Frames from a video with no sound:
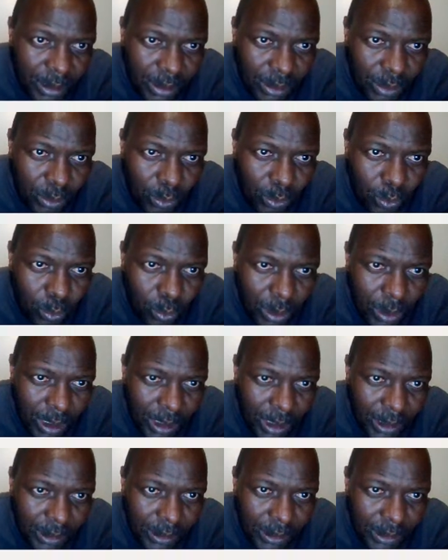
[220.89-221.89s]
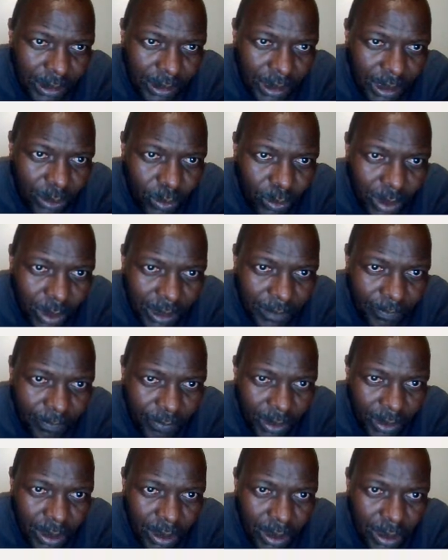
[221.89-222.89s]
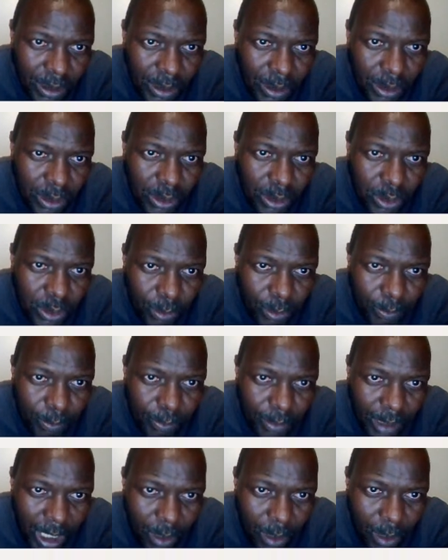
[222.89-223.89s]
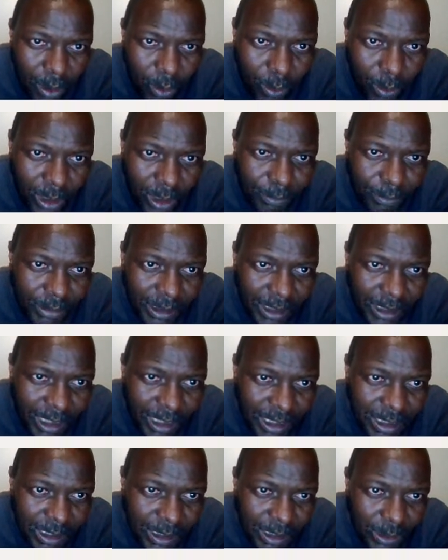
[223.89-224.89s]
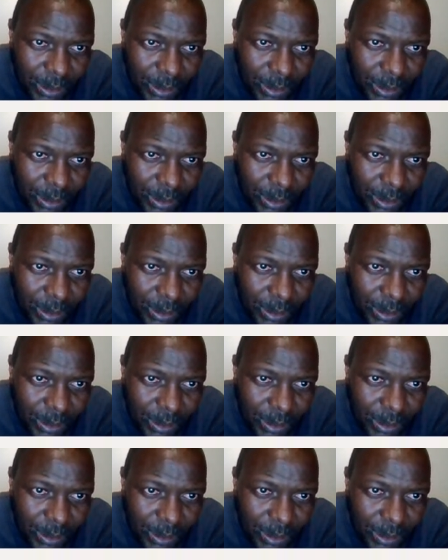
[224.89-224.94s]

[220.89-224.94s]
1 and 1. So our 1 being that,